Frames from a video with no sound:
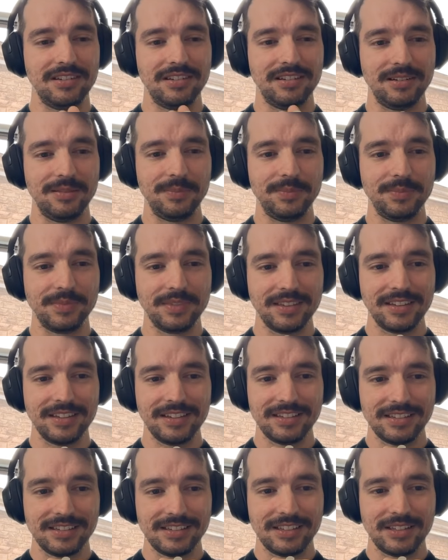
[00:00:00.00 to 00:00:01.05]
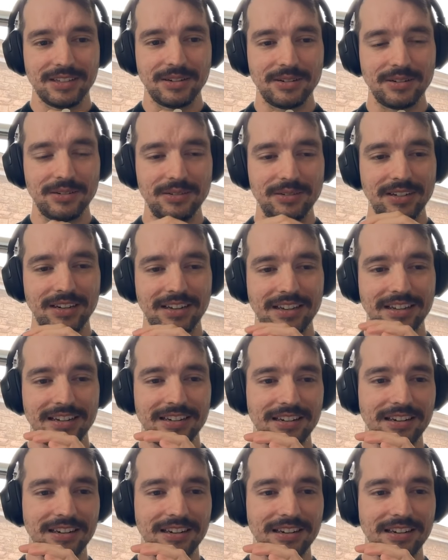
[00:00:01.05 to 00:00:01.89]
Um, so yeah,